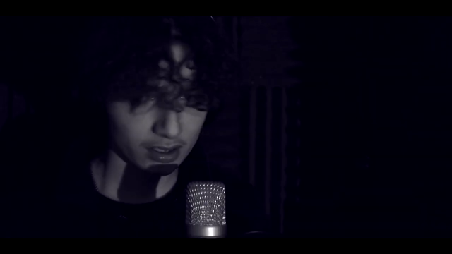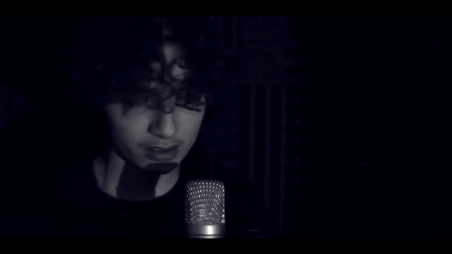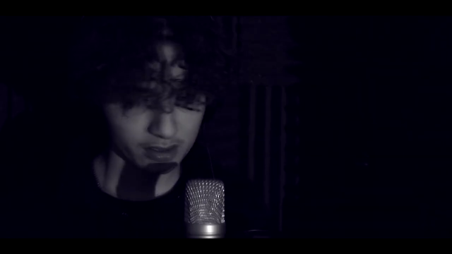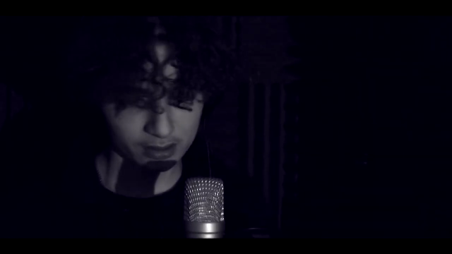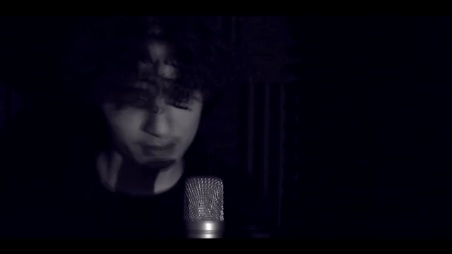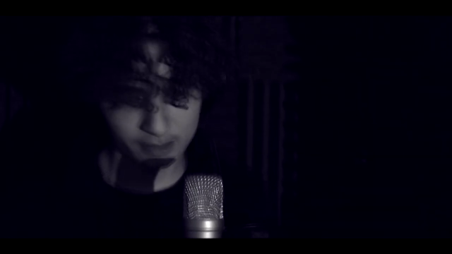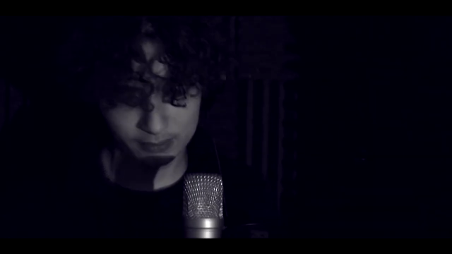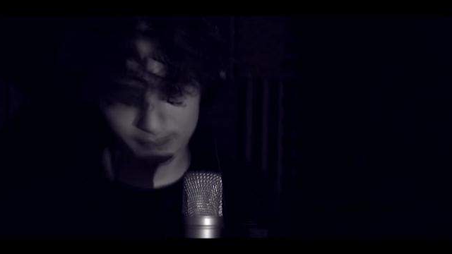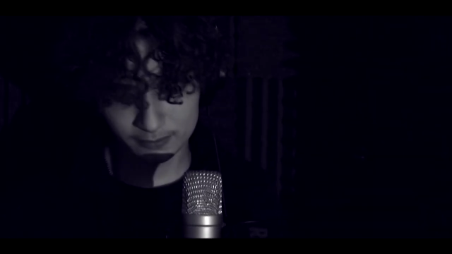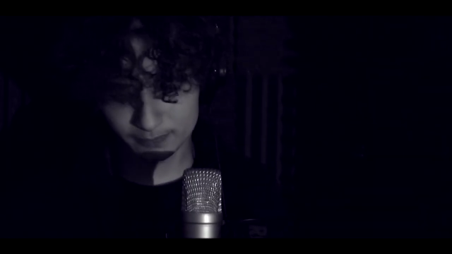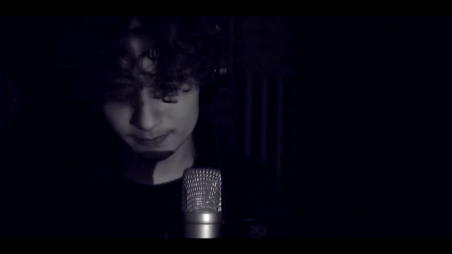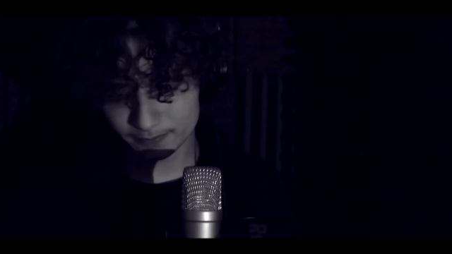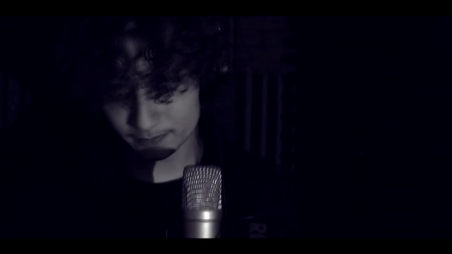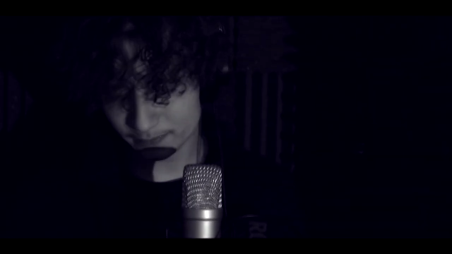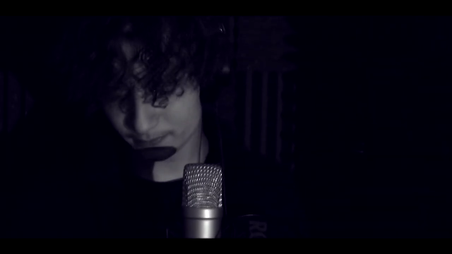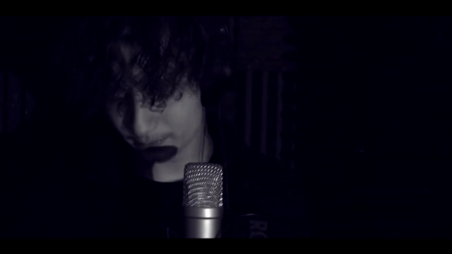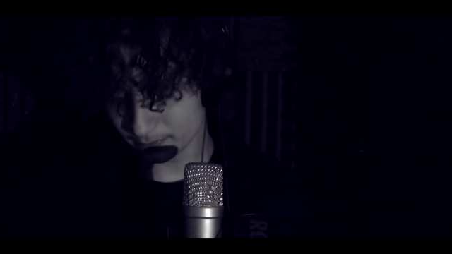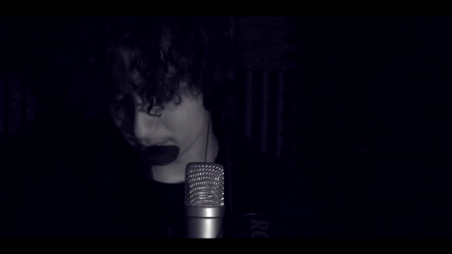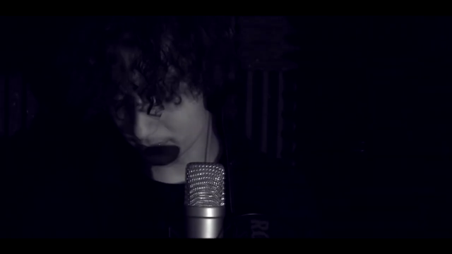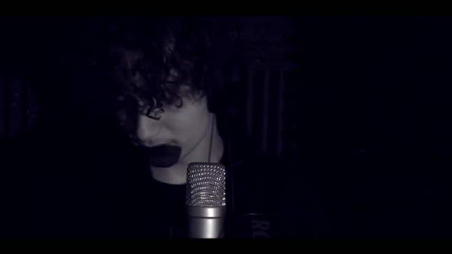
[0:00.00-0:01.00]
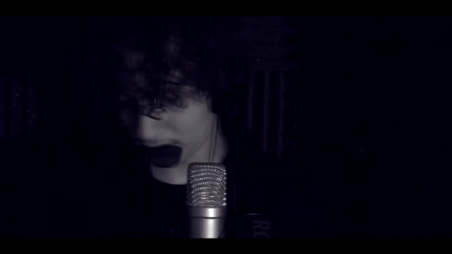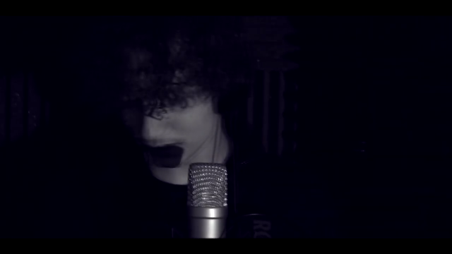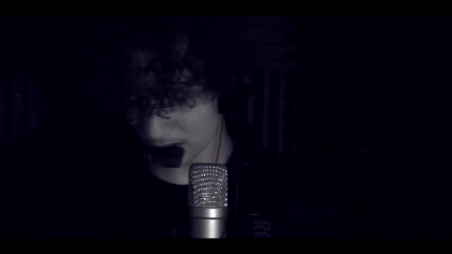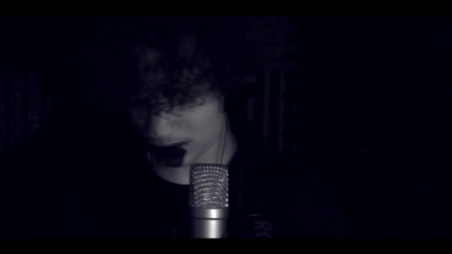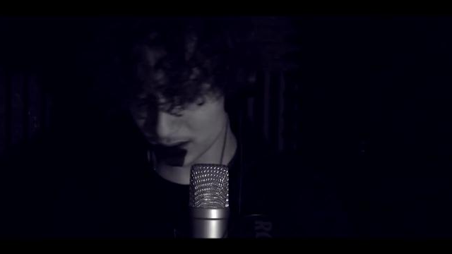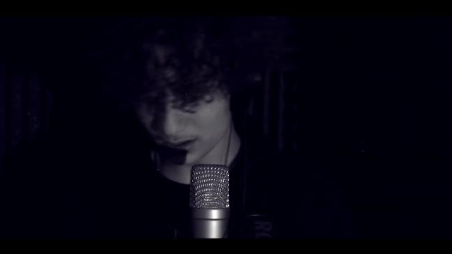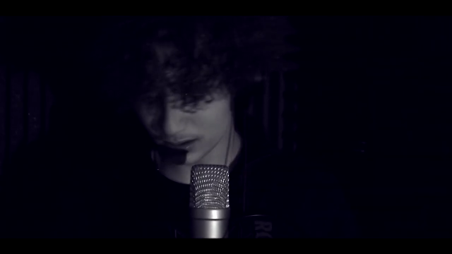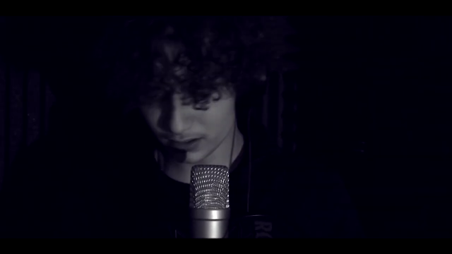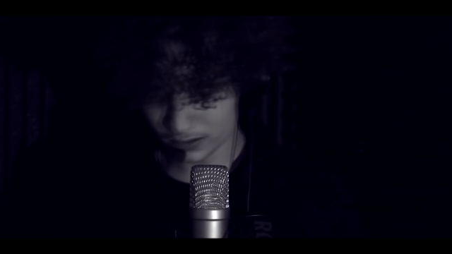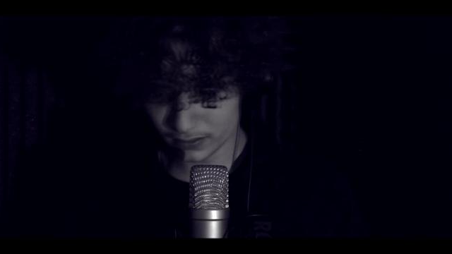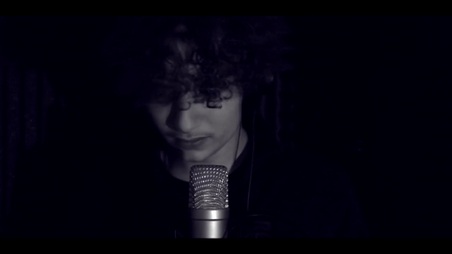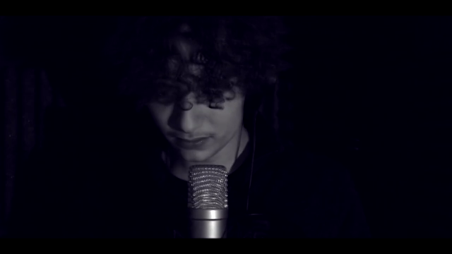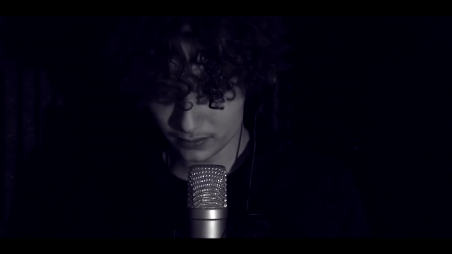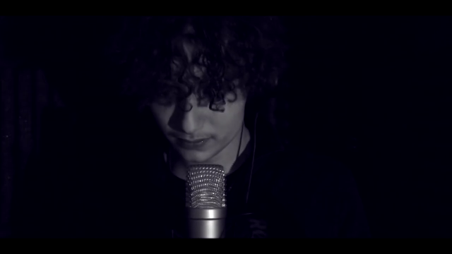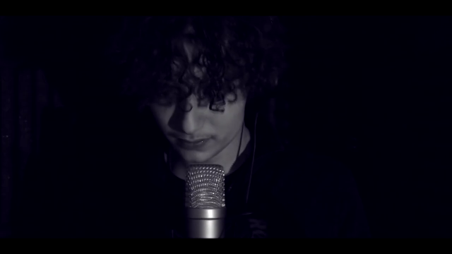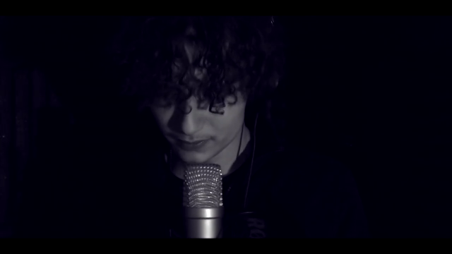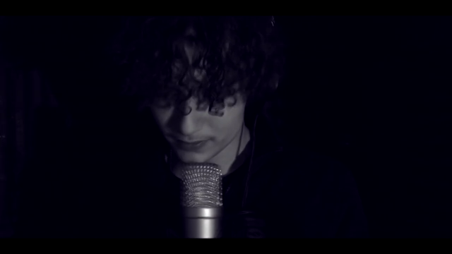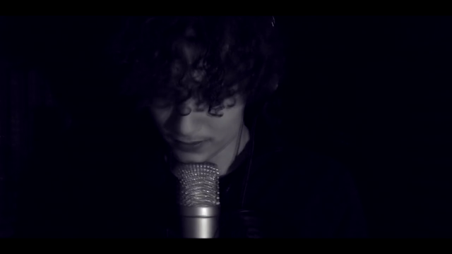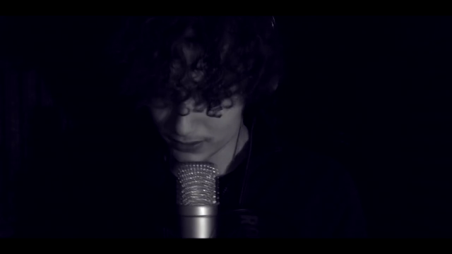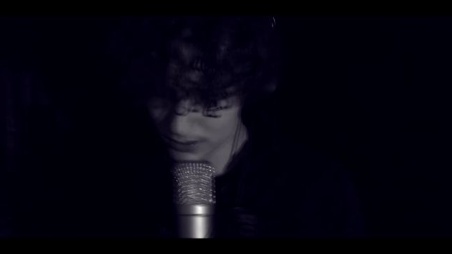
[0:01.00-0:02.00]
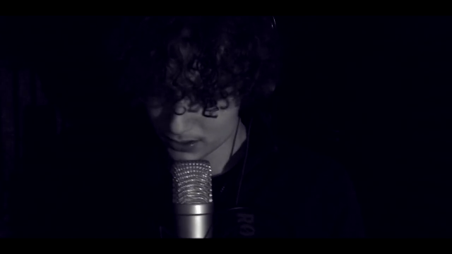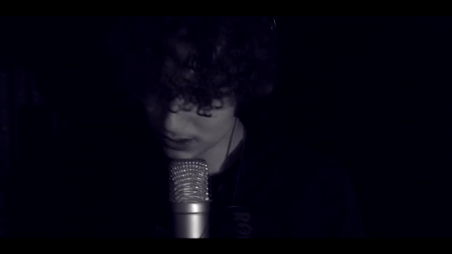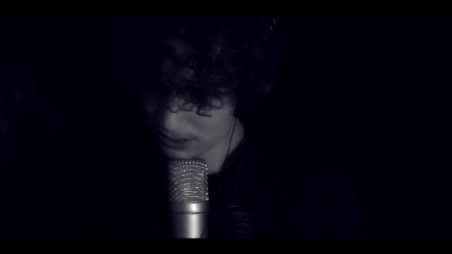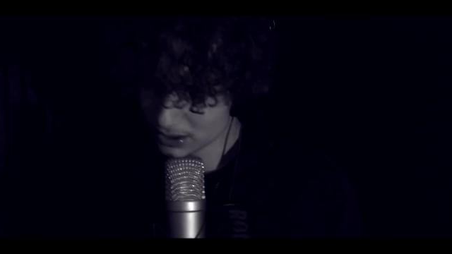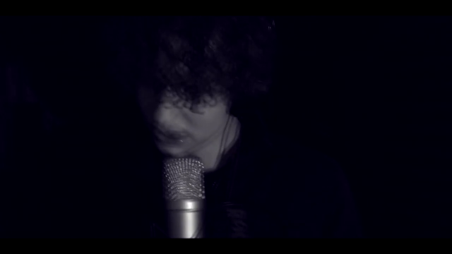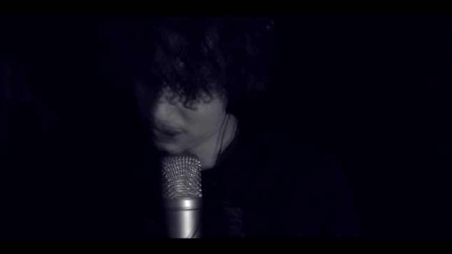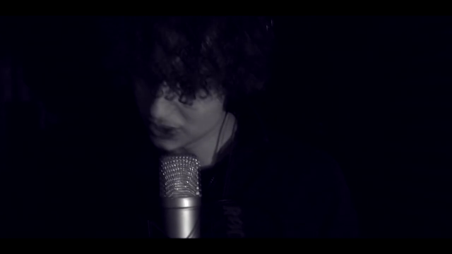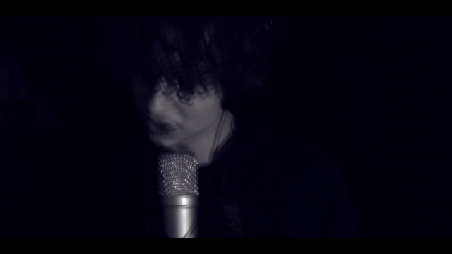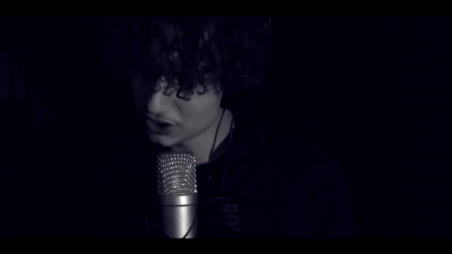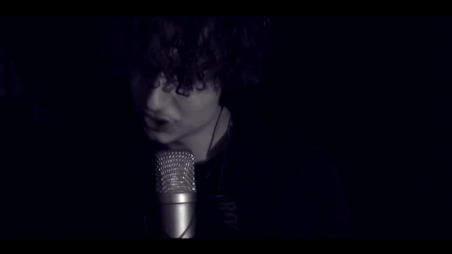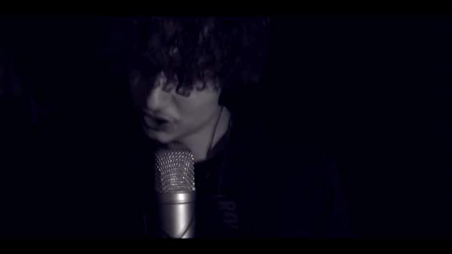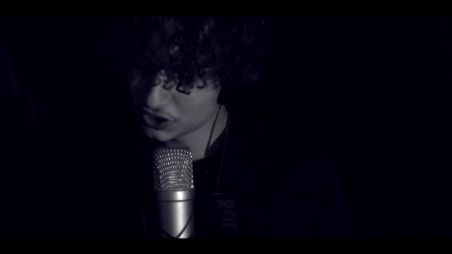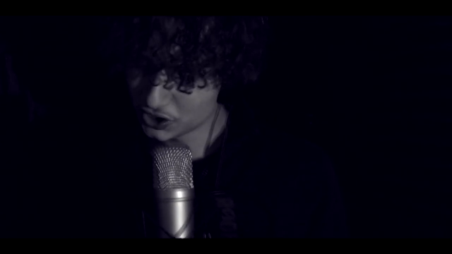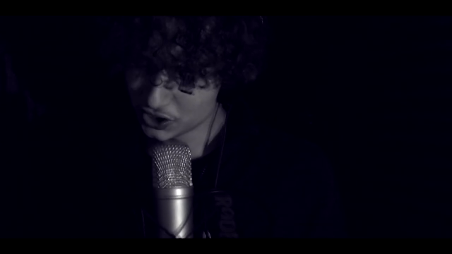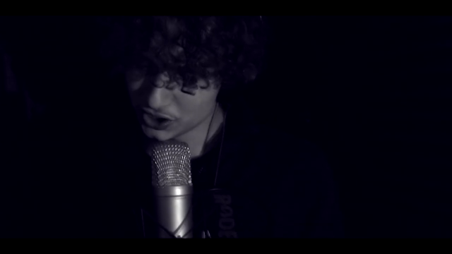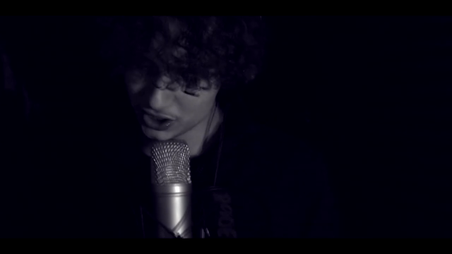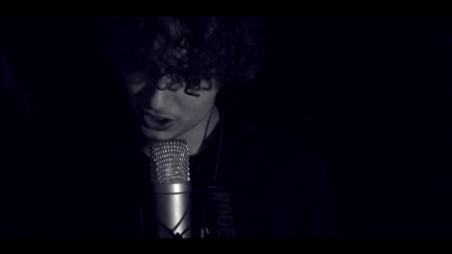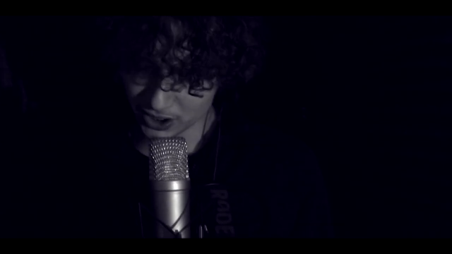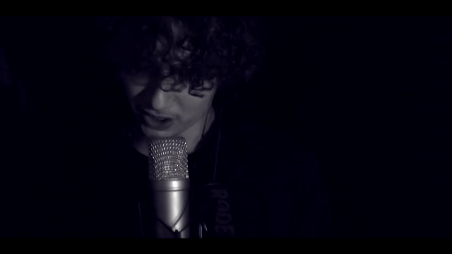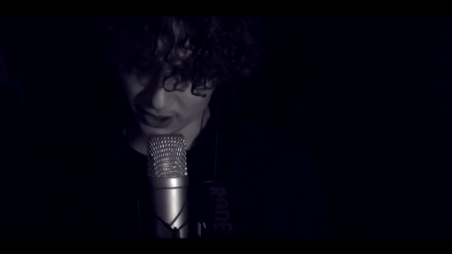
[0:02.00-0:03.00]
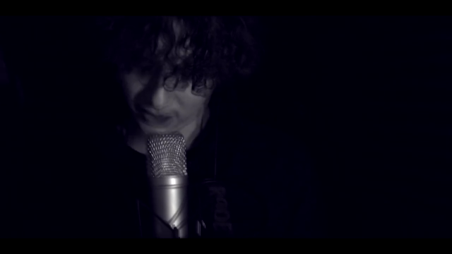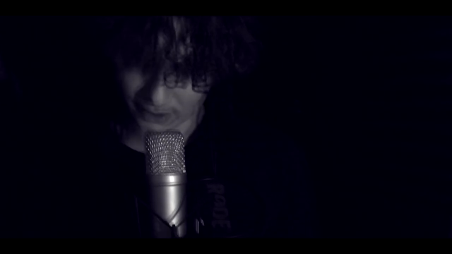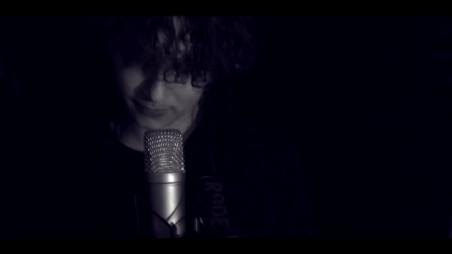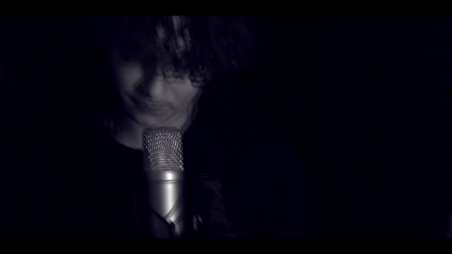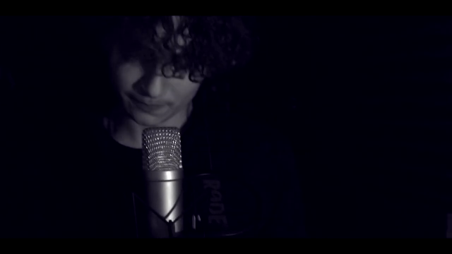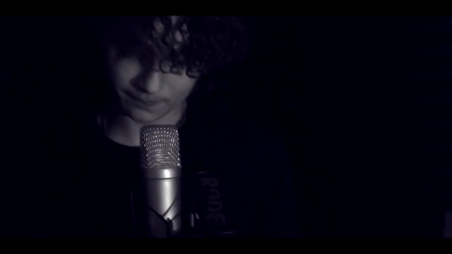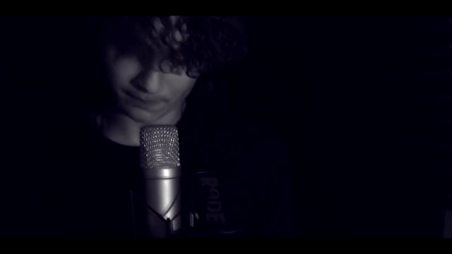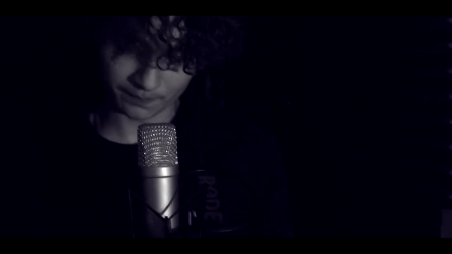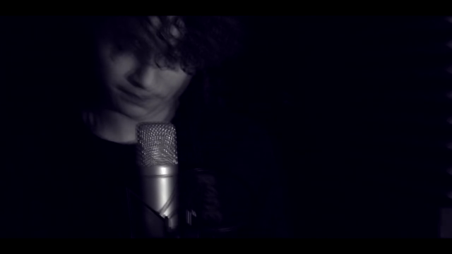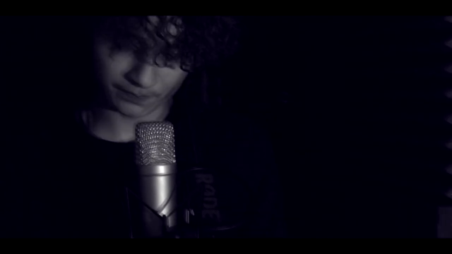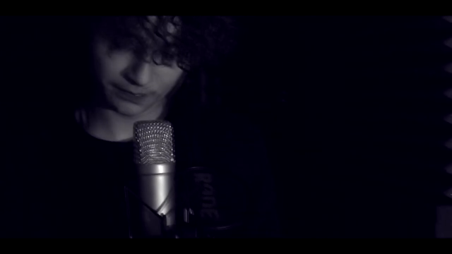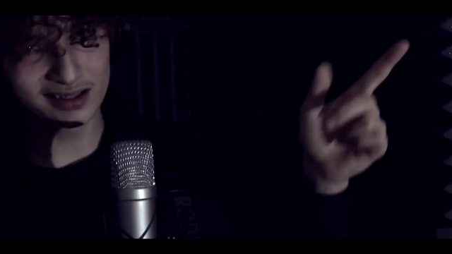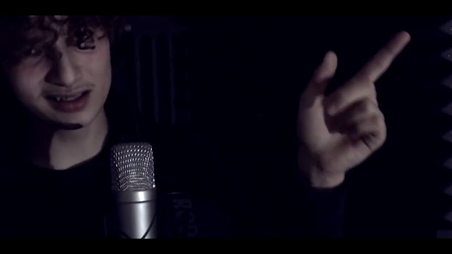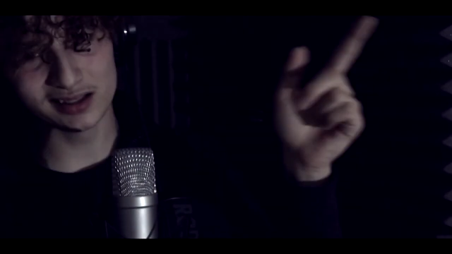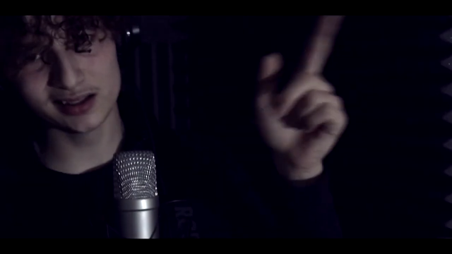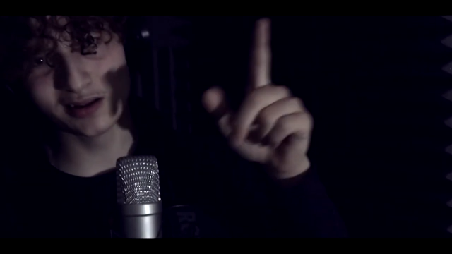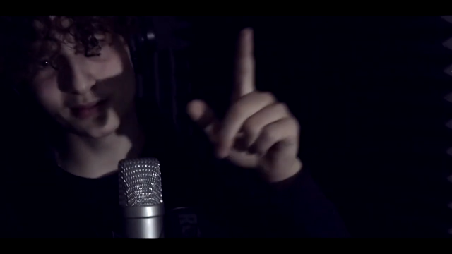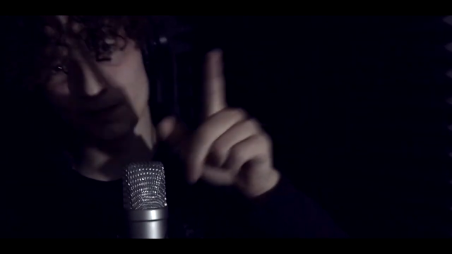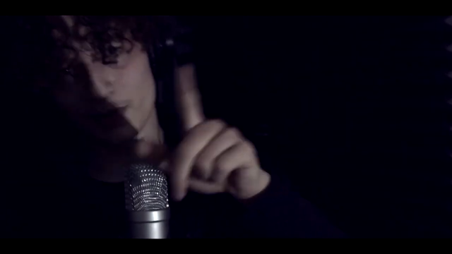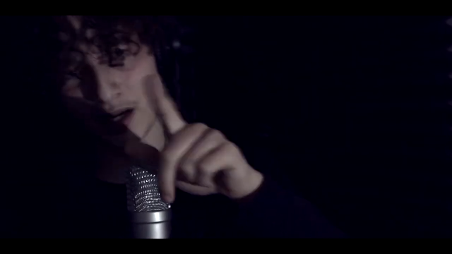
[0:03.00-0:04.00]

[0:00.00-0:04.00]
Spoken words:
[unreadable: no face in view]